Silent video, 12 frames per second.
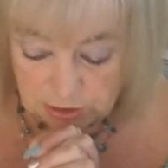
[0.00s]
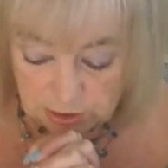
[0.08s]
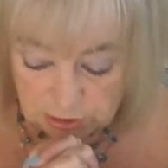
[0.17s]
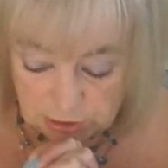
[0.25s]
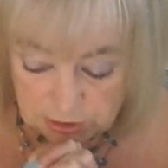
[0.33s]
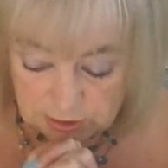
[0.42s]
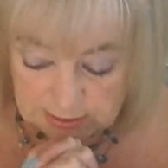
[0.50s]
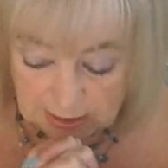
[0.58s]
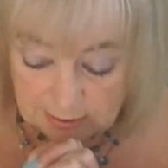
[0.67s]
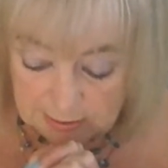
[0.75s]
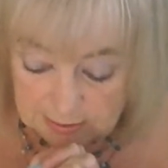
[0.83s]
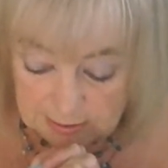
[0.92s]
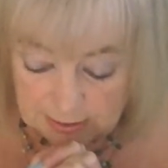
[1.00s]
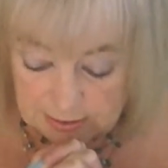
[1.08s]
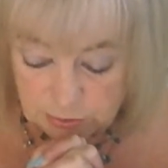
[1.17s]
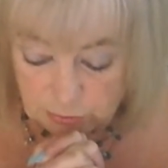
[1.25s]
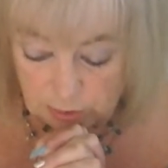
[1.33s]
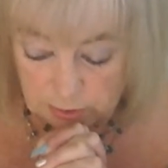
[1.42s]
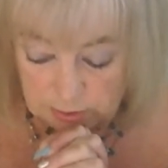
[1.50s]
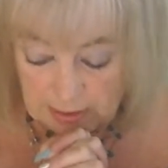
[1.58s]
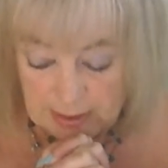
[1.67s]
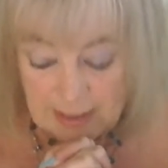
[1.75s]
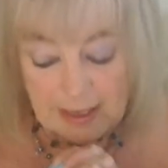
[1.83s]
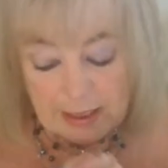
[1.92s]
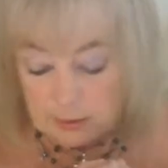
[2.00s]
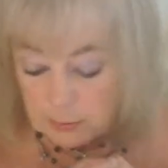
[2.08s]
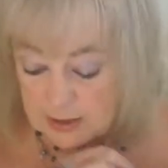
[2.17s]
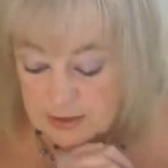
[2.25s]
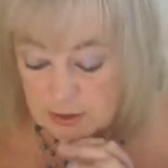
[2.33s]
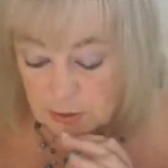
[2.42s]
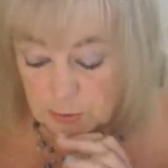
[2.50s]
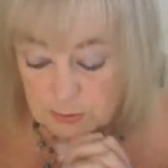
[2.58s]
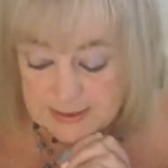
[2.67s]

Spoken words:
she had died later on. Anyway, so there were